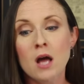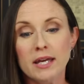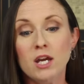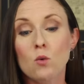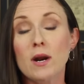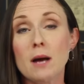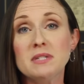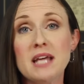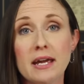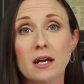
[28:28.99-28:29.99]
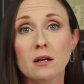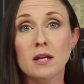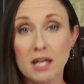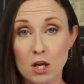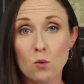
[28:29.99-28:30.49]
Hear what I'm saying.
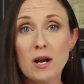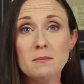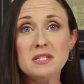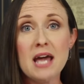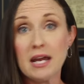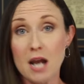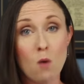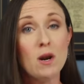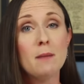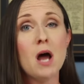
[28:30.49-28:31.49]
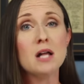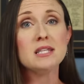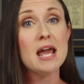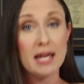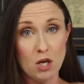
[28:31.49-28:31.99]
Hear what I'm saying. Not what I'm not
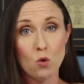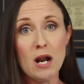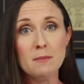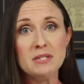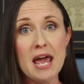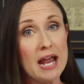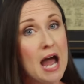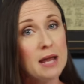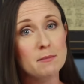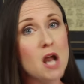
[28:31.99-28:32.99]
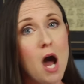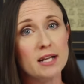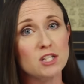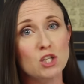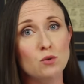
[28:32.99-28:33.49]
saying. Hear what I'm saying. I am not
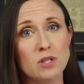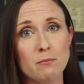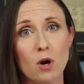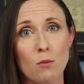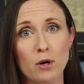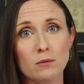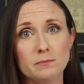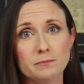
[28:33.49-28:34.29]
excusing Boebert.